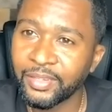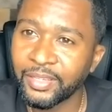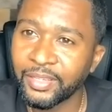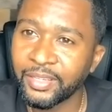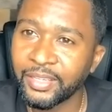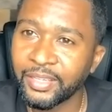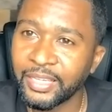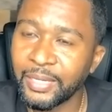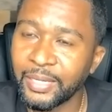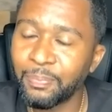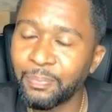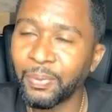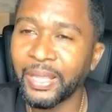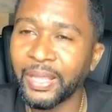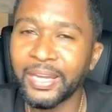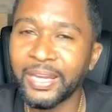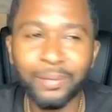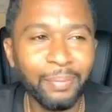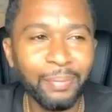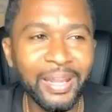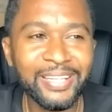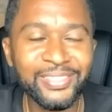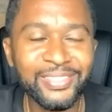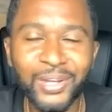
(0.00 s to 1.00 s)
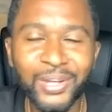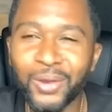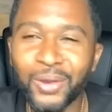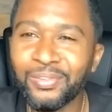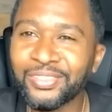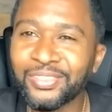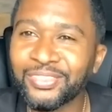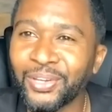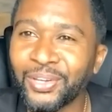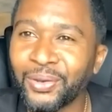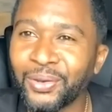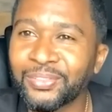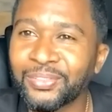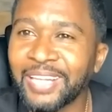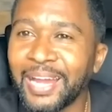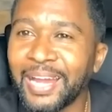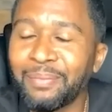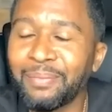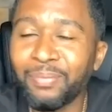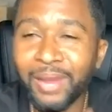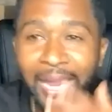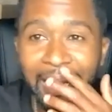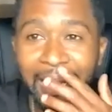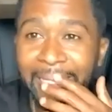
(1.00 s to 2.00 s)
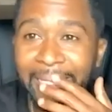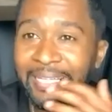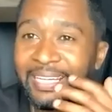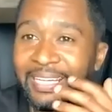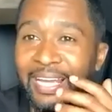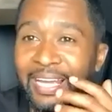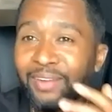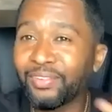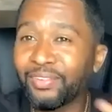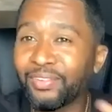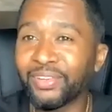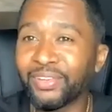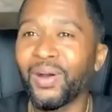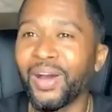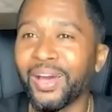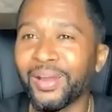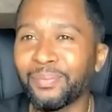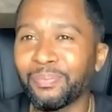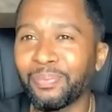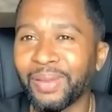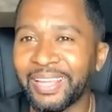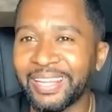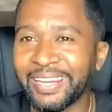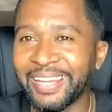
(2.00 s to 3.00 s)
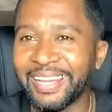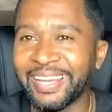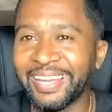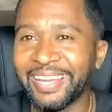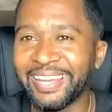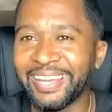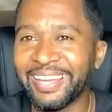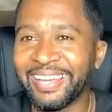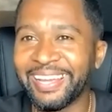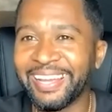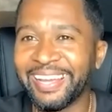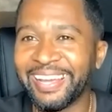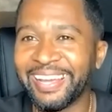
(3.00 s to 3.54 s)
He playing the Zaytoven songs like, bro, I ain't never know how to play that.